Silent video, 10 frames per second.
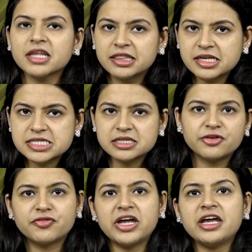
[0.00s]
This
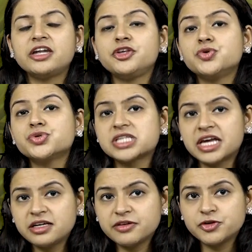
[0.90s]
survey, it used
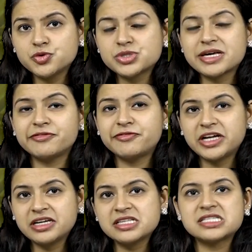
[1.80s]
interviews and
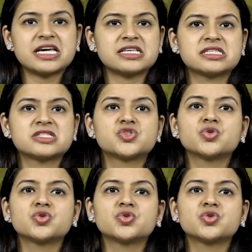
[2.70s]
fitness tests